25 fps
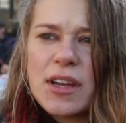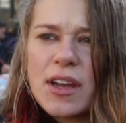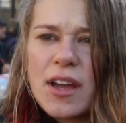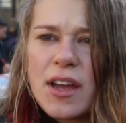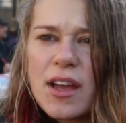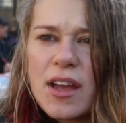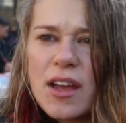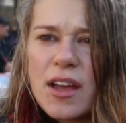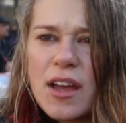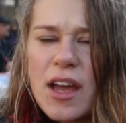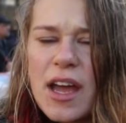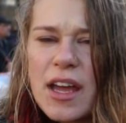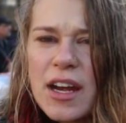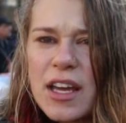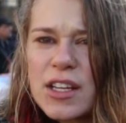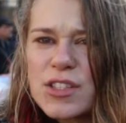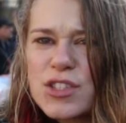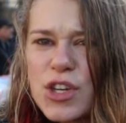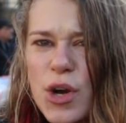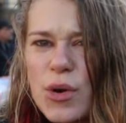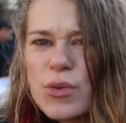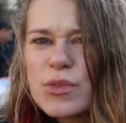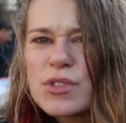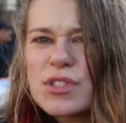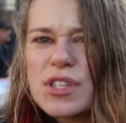and I
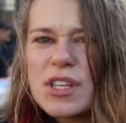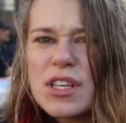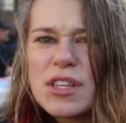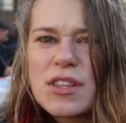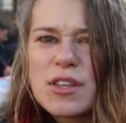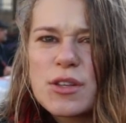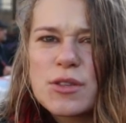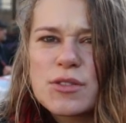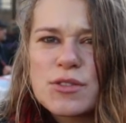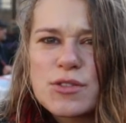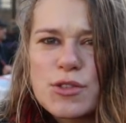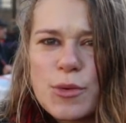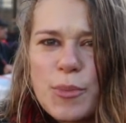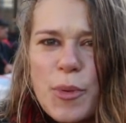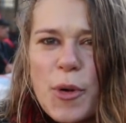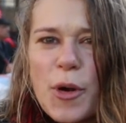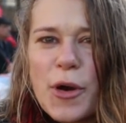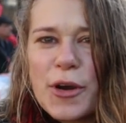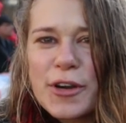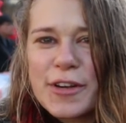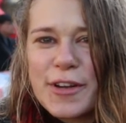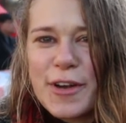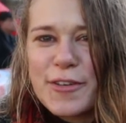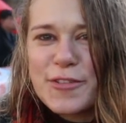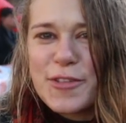don't see the
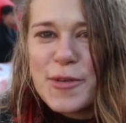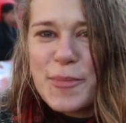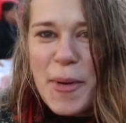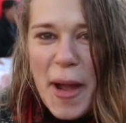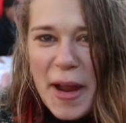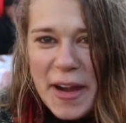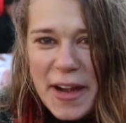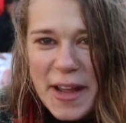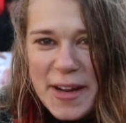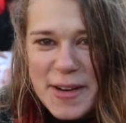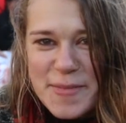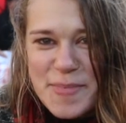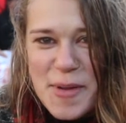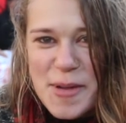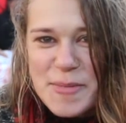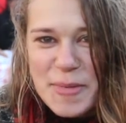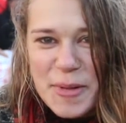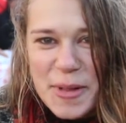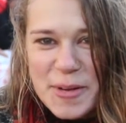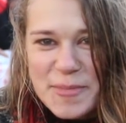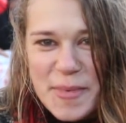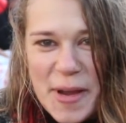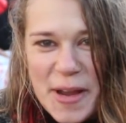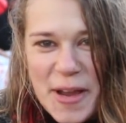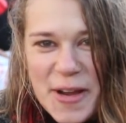support of the Bahraini
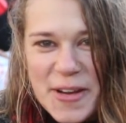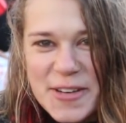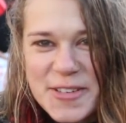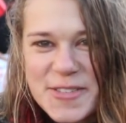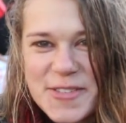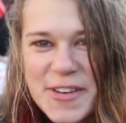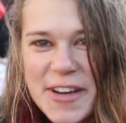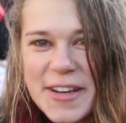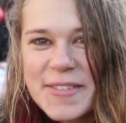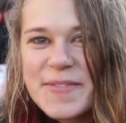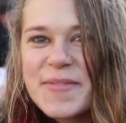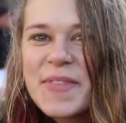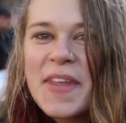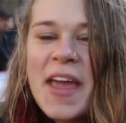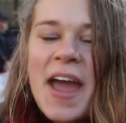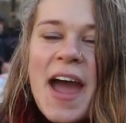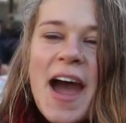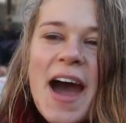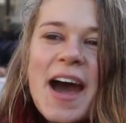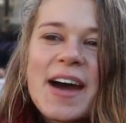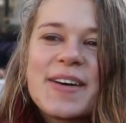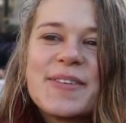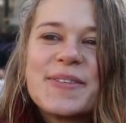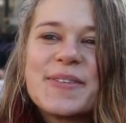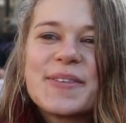people in my country,
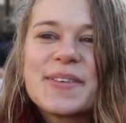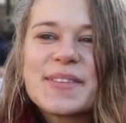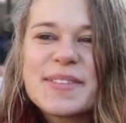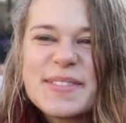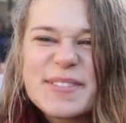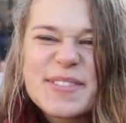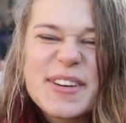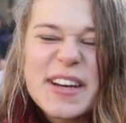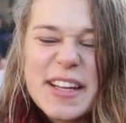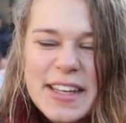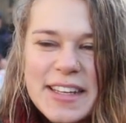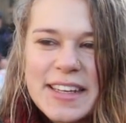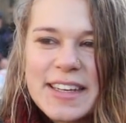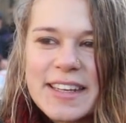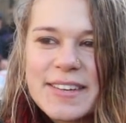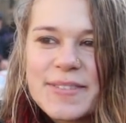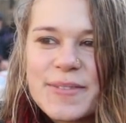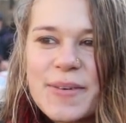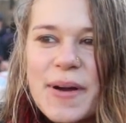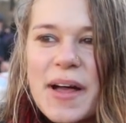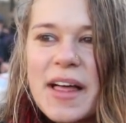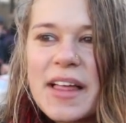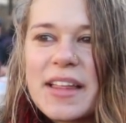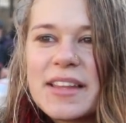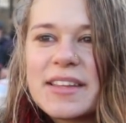really.
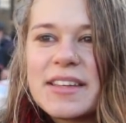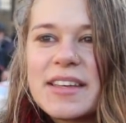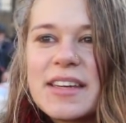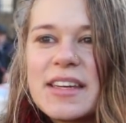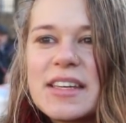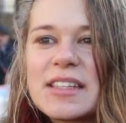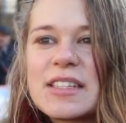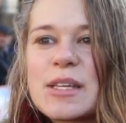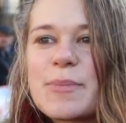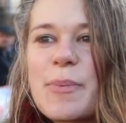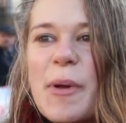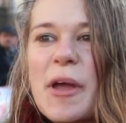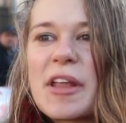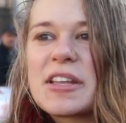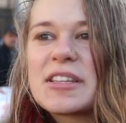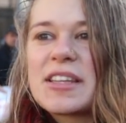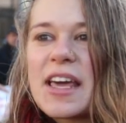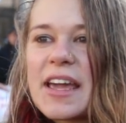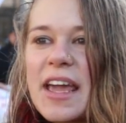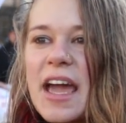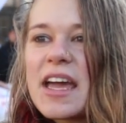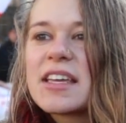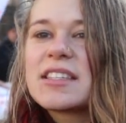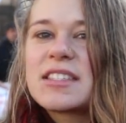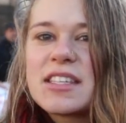Well, it depends.
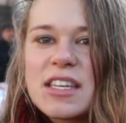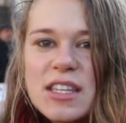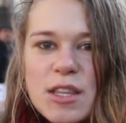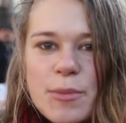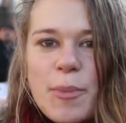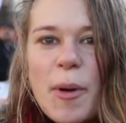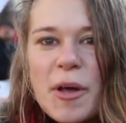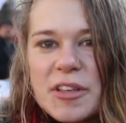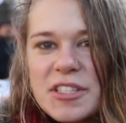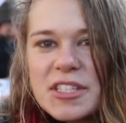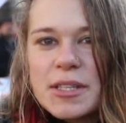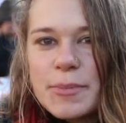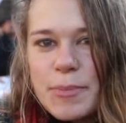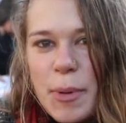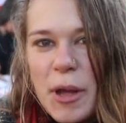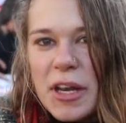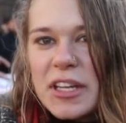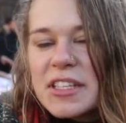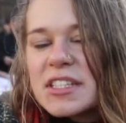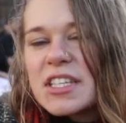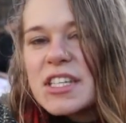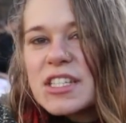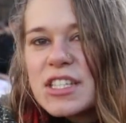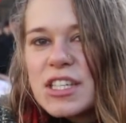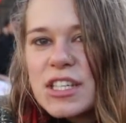Like, I see the
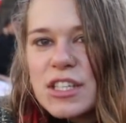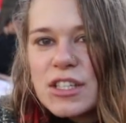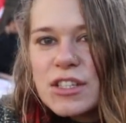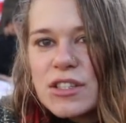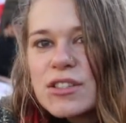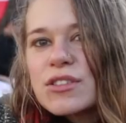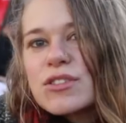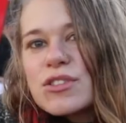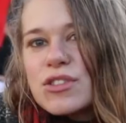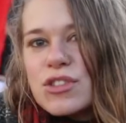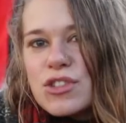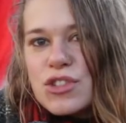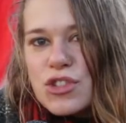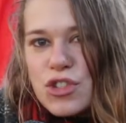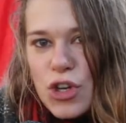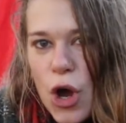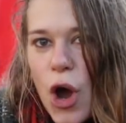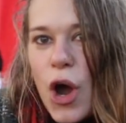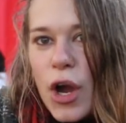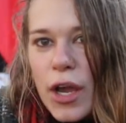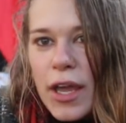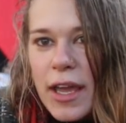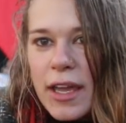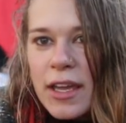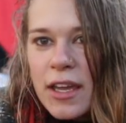politicians
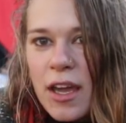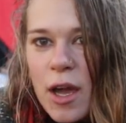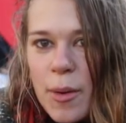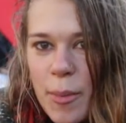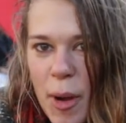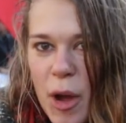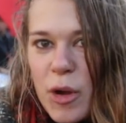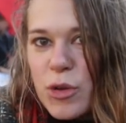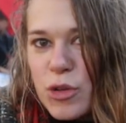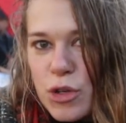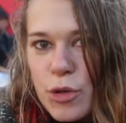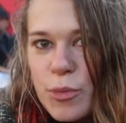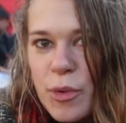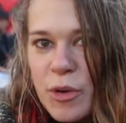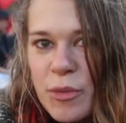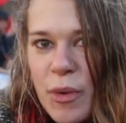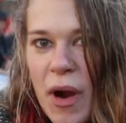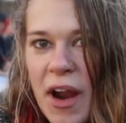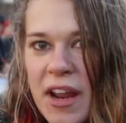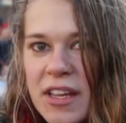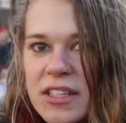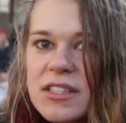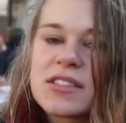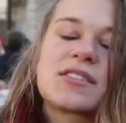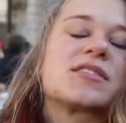talking about human
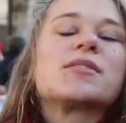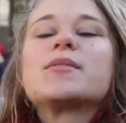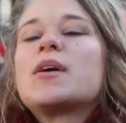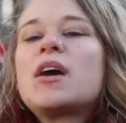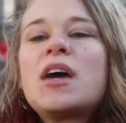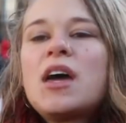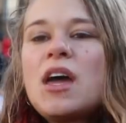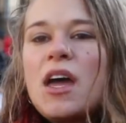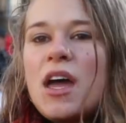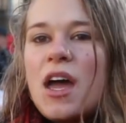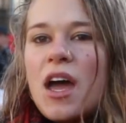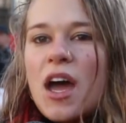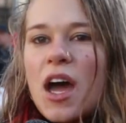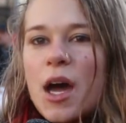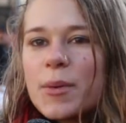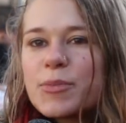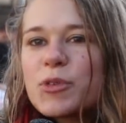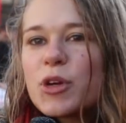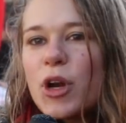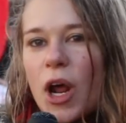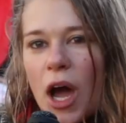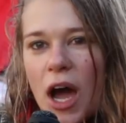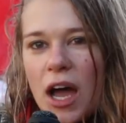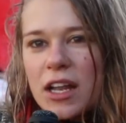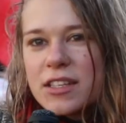rights.
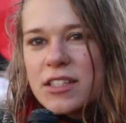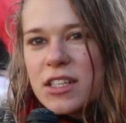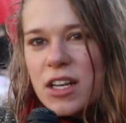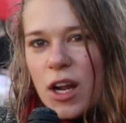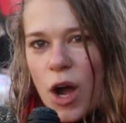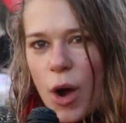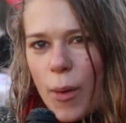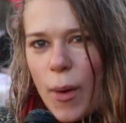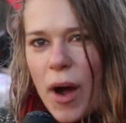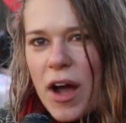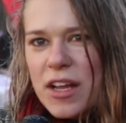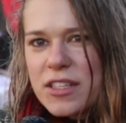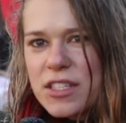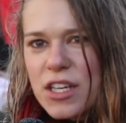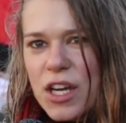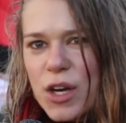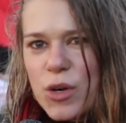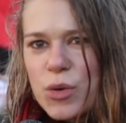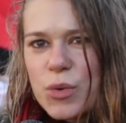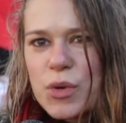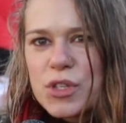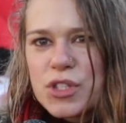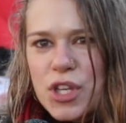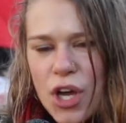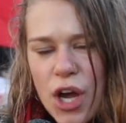Abdul Hadi
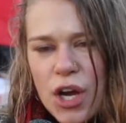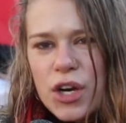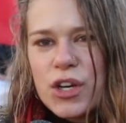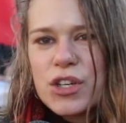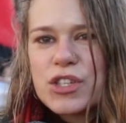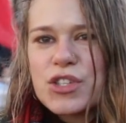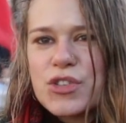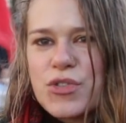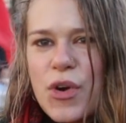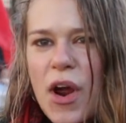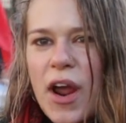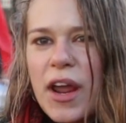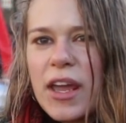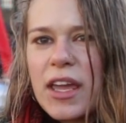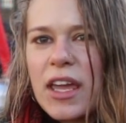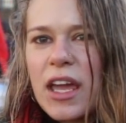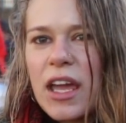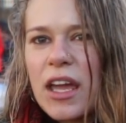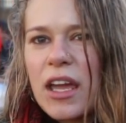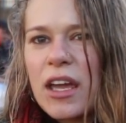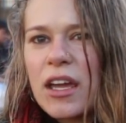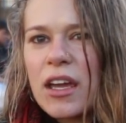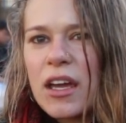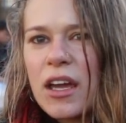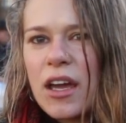al-Khawaja, who was
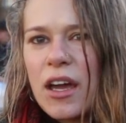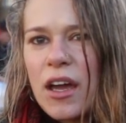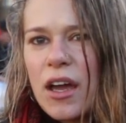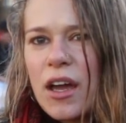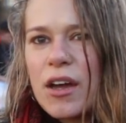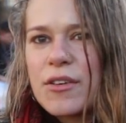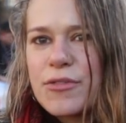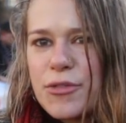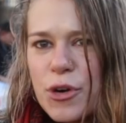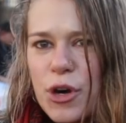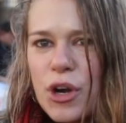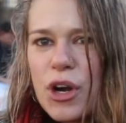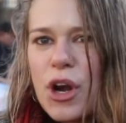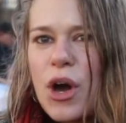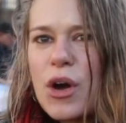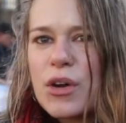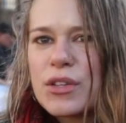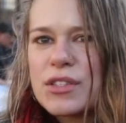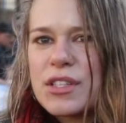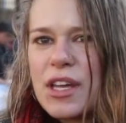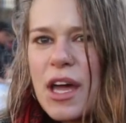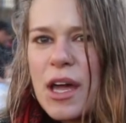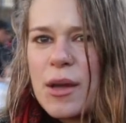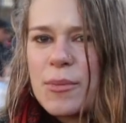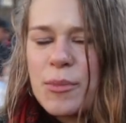hunger-striking for a
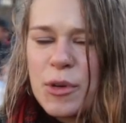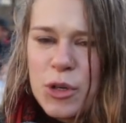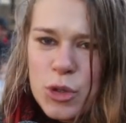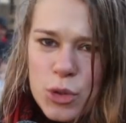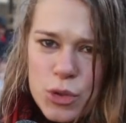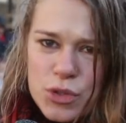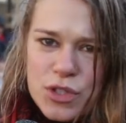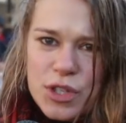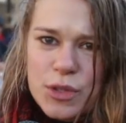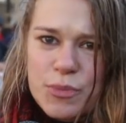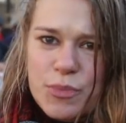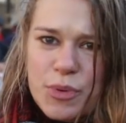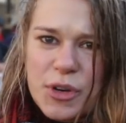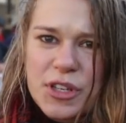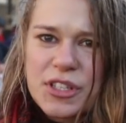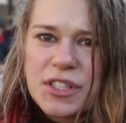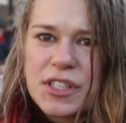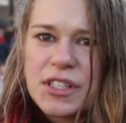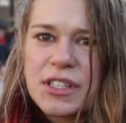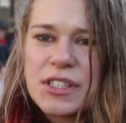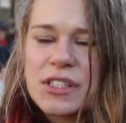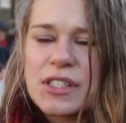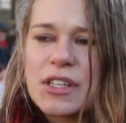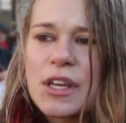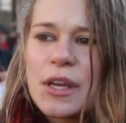long time and who was
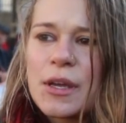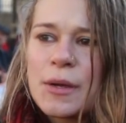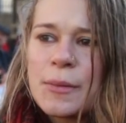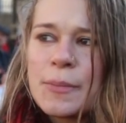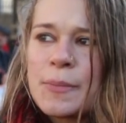imprisoned,